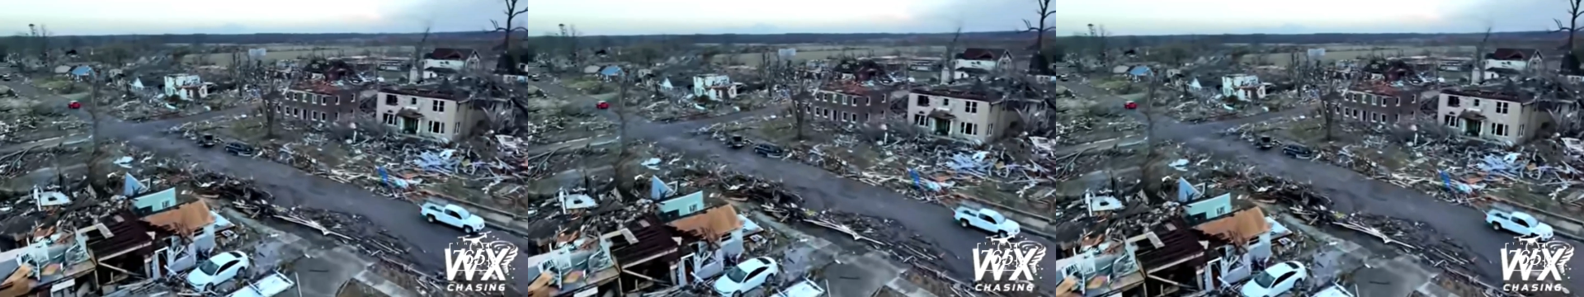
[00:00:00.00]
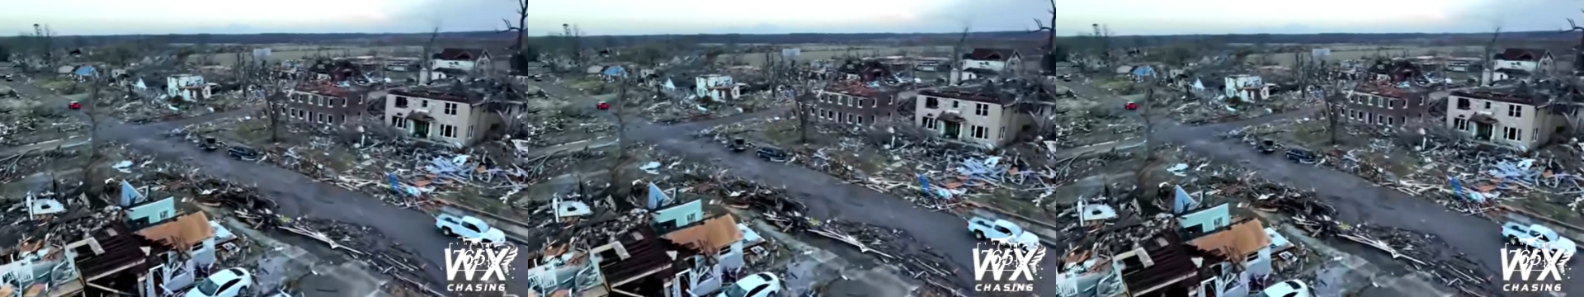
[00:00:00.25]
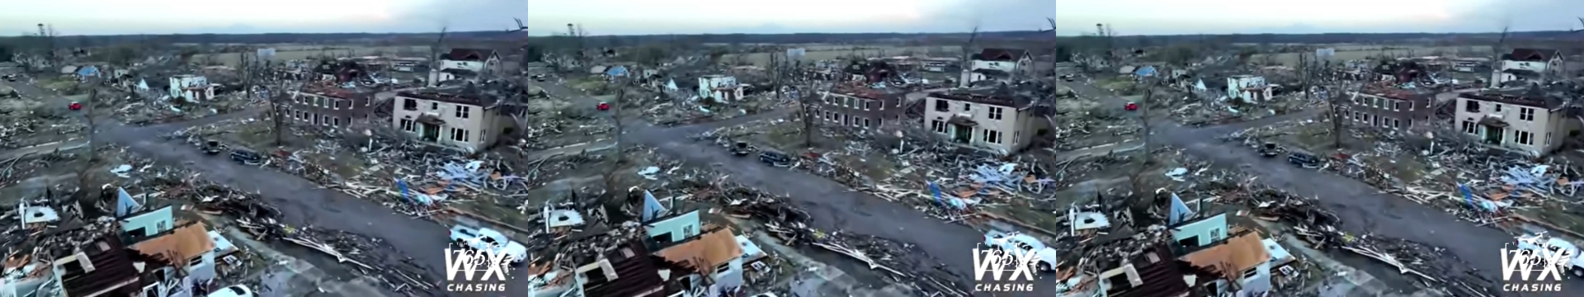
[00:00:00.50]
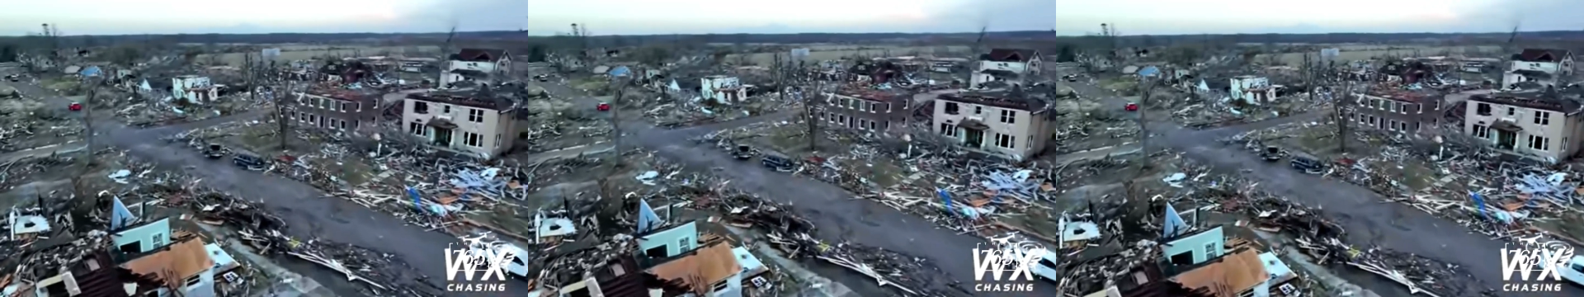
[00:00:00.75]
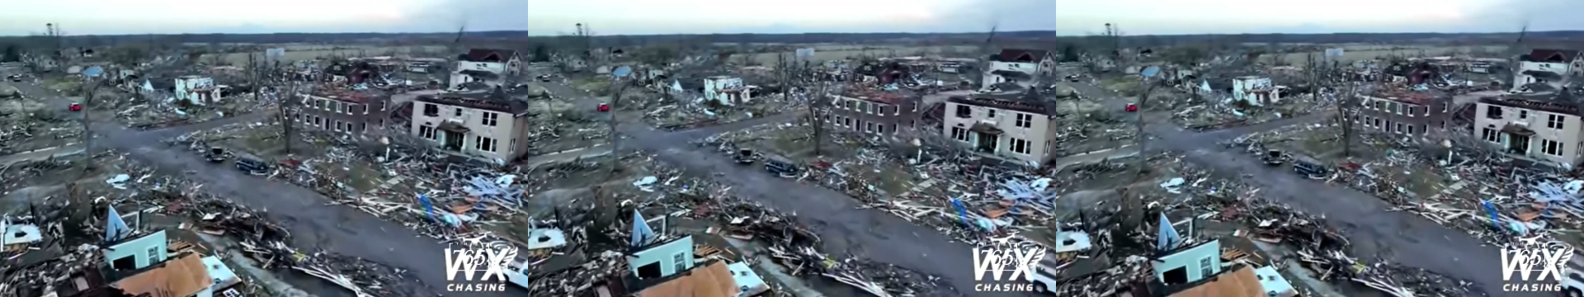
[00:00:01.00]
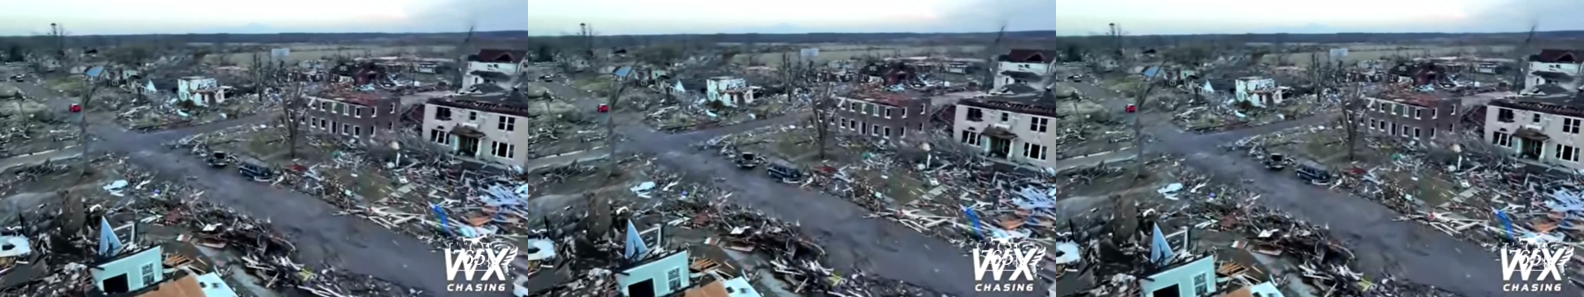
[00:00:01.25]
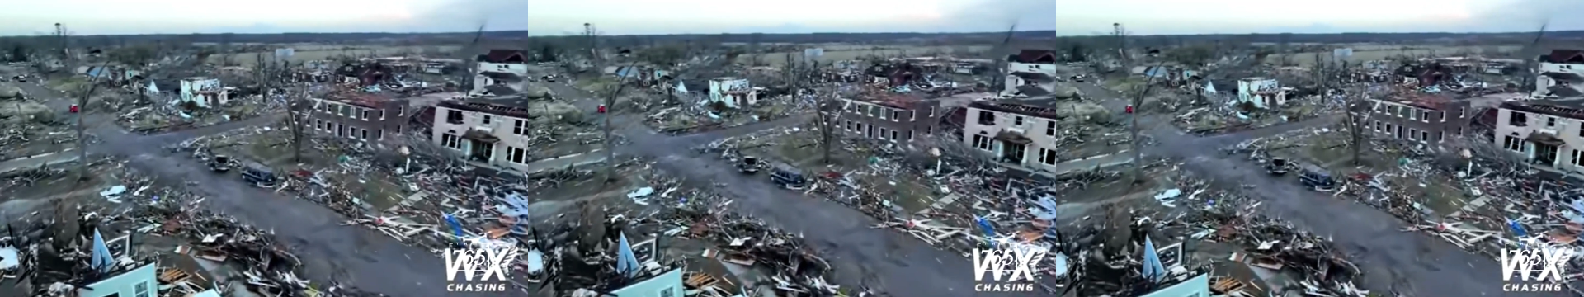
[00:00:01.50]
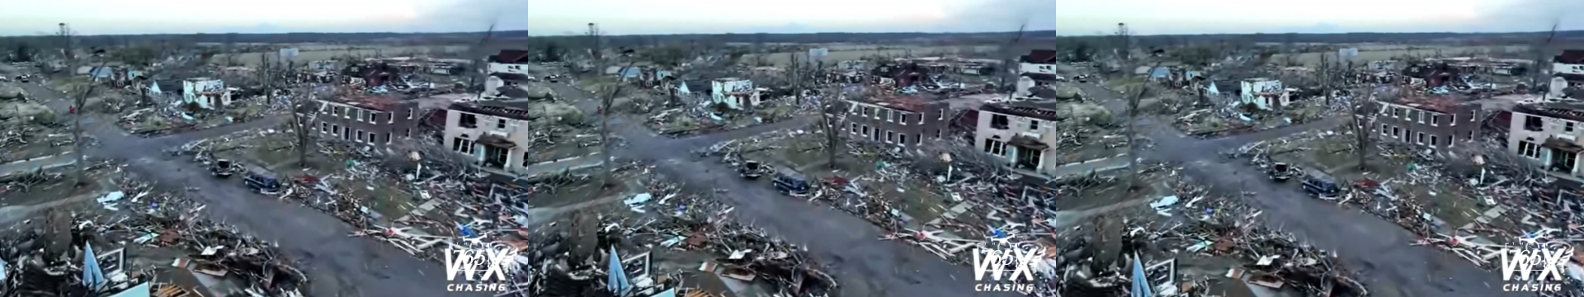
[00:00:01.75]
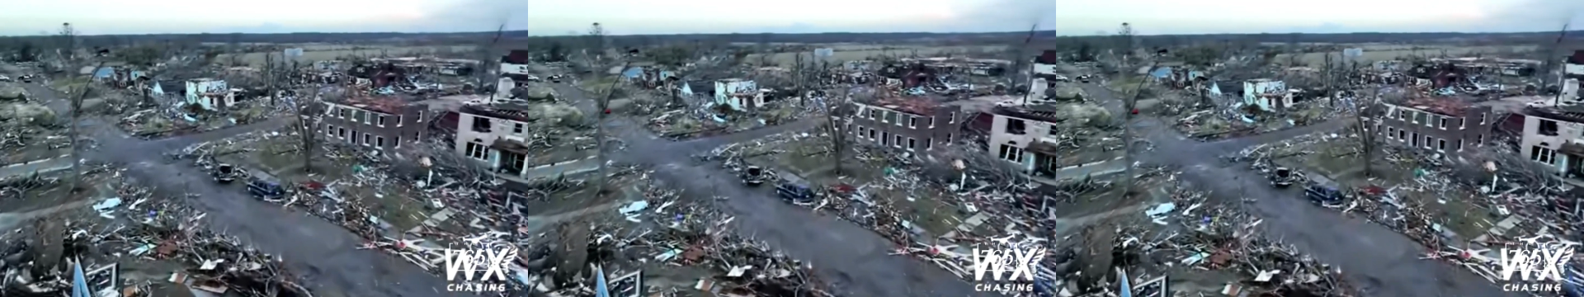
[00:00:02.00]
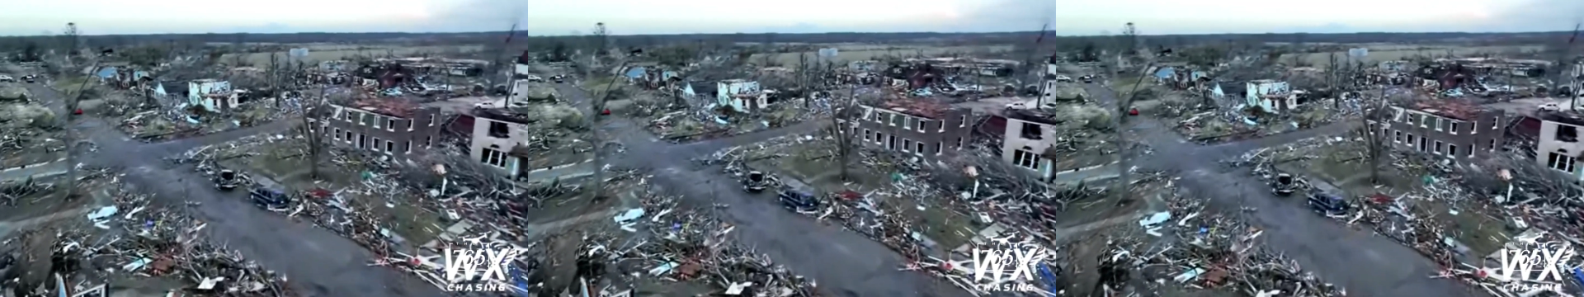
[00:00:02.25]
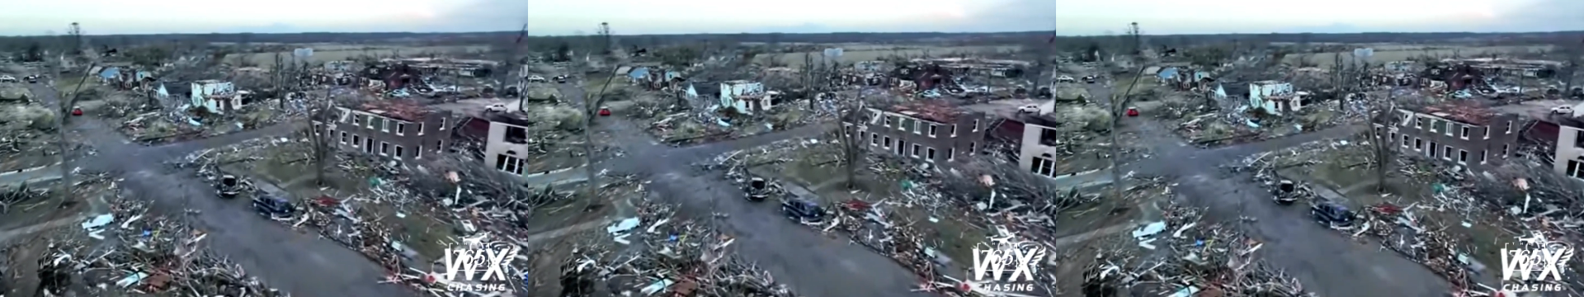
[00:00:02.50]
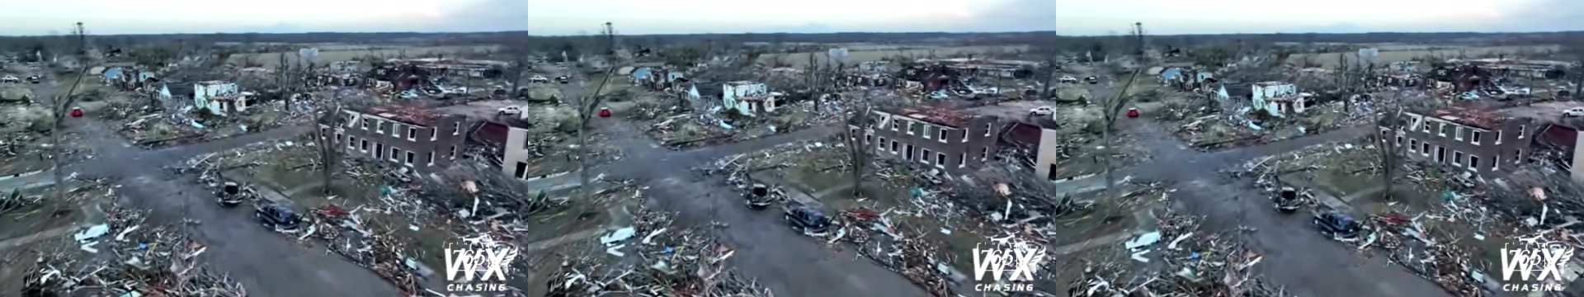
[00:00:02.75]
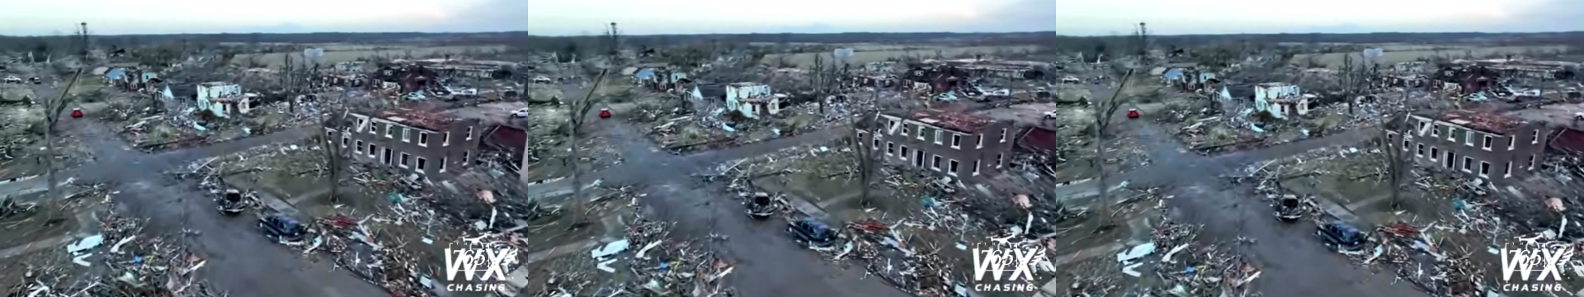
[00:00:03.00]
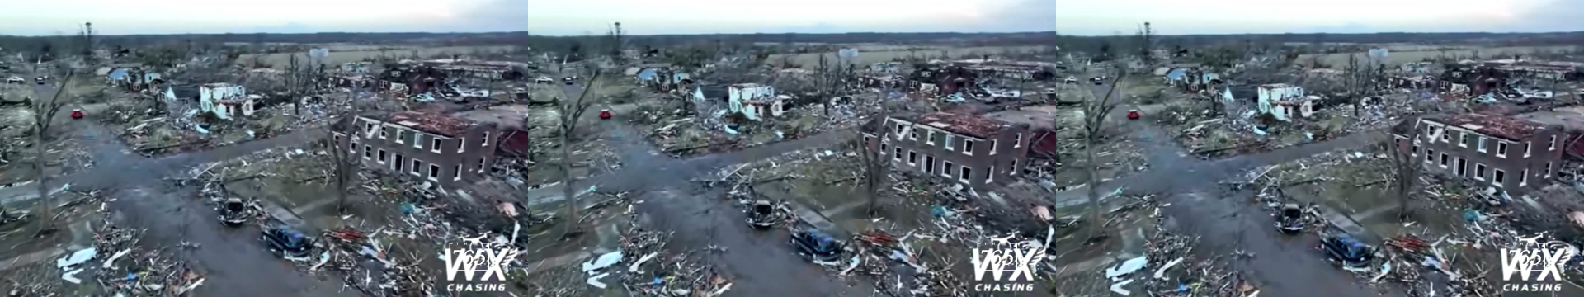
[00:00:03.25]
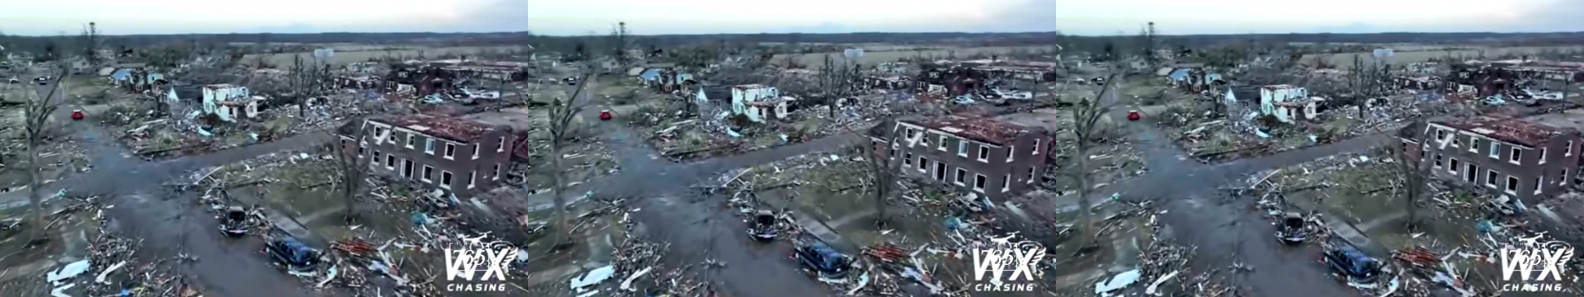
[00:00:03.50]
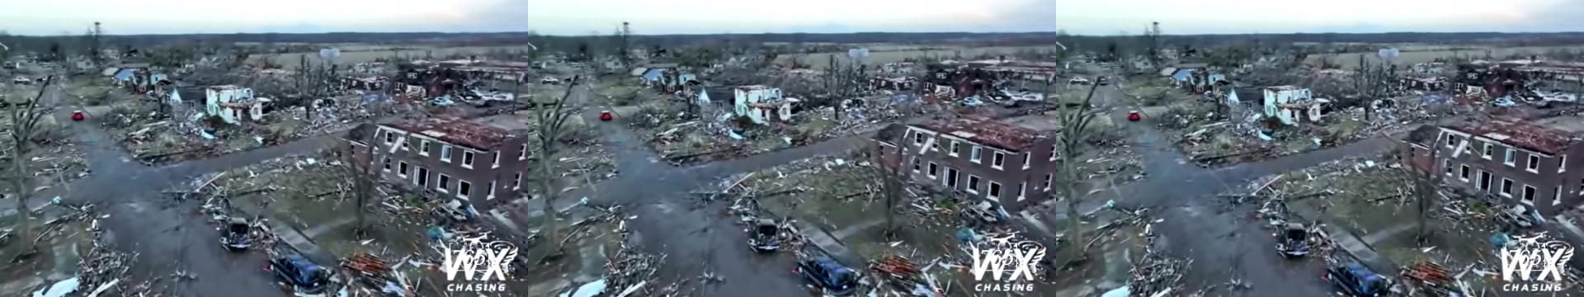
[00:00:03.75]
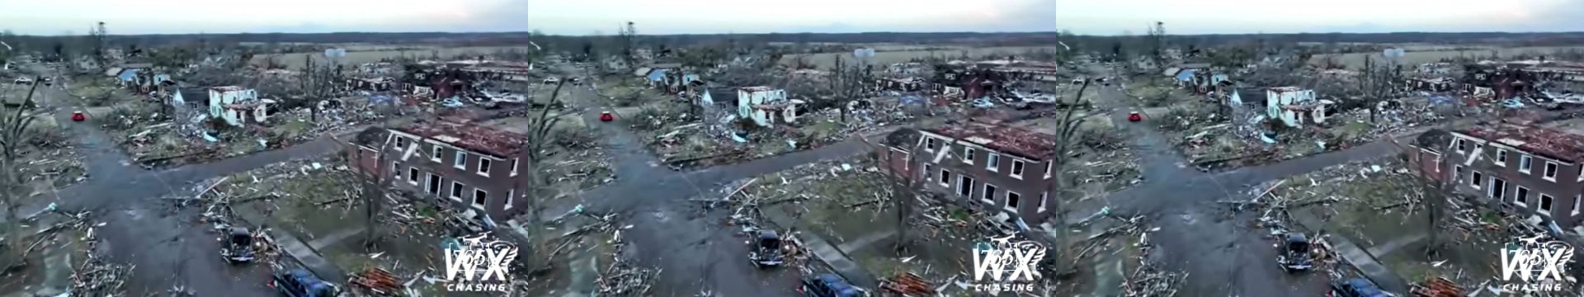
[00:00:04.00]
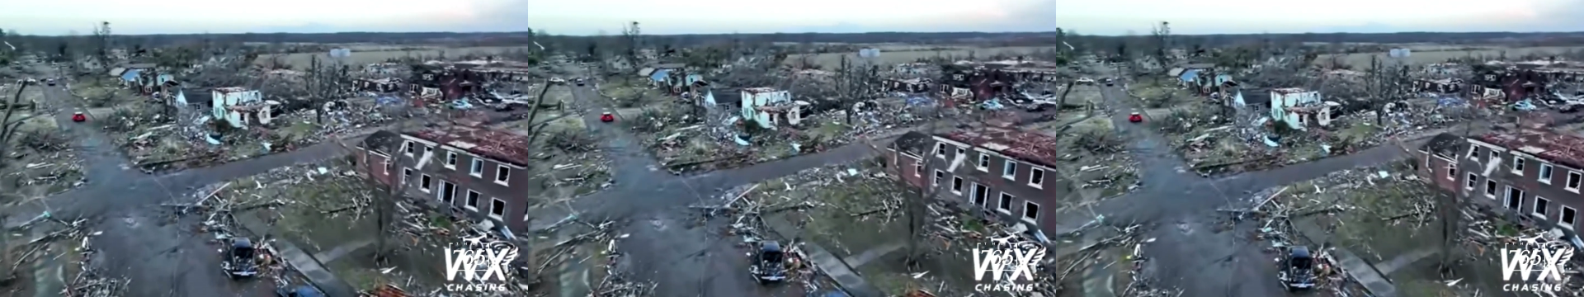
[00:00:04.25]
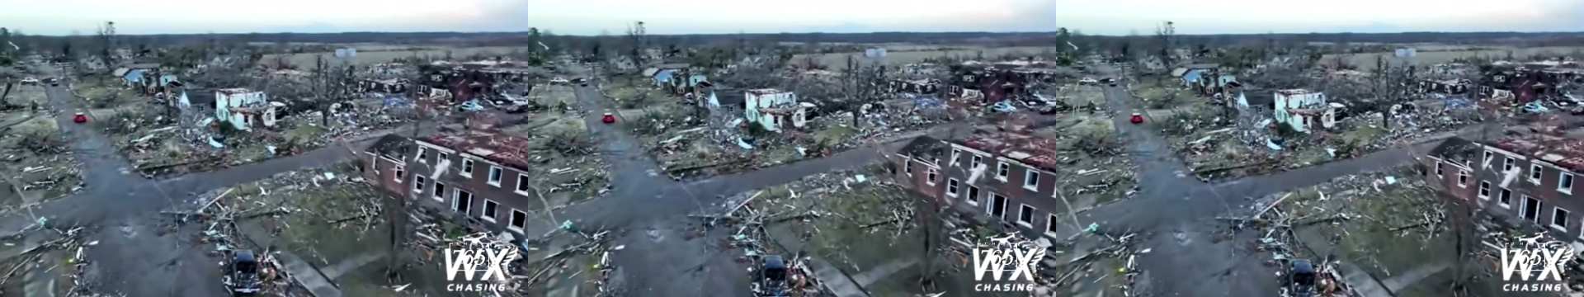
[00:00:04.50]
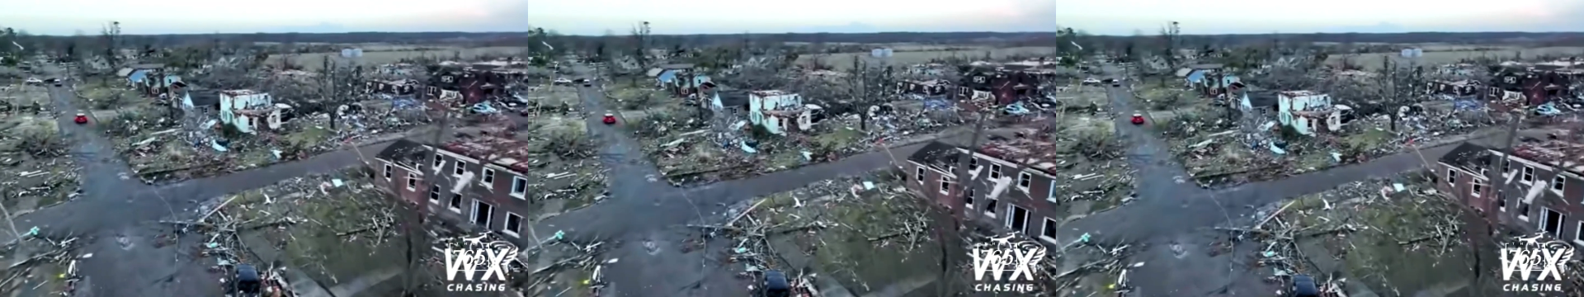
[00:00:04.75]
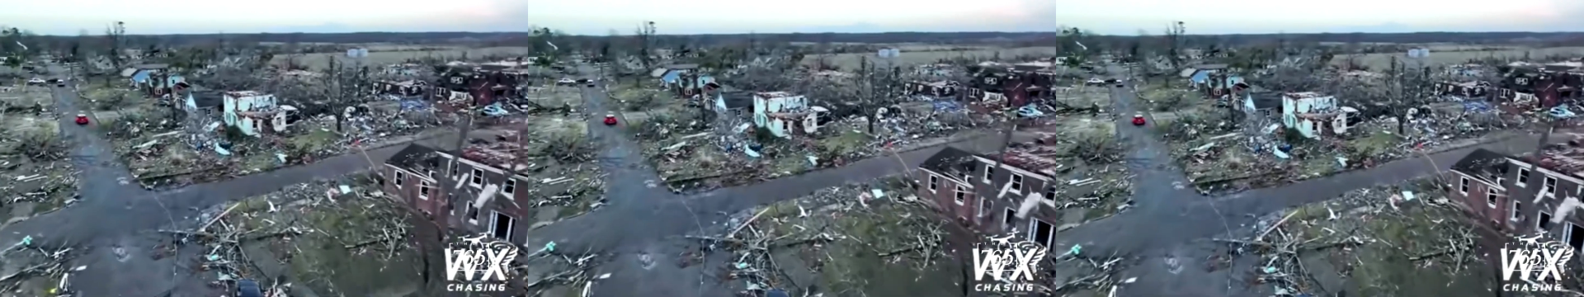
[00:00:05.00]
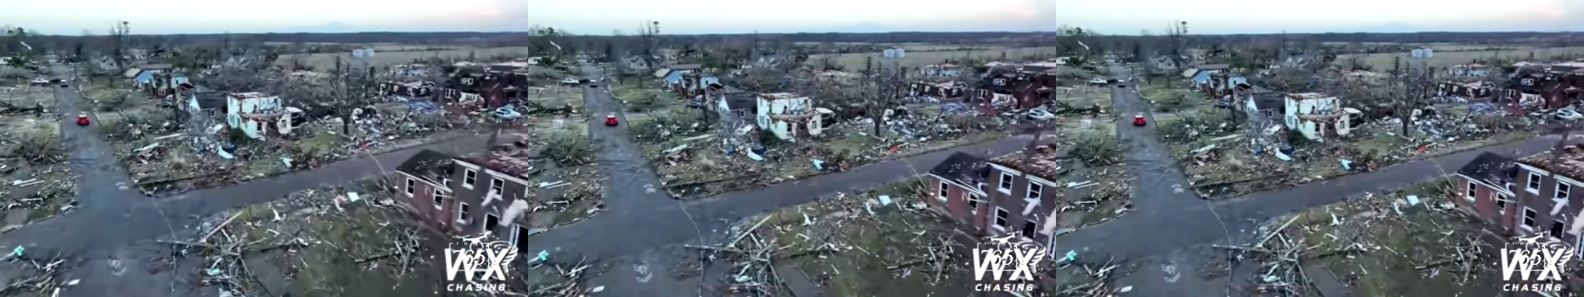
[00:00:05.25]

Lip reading: No face is visible, so there are no lips to read.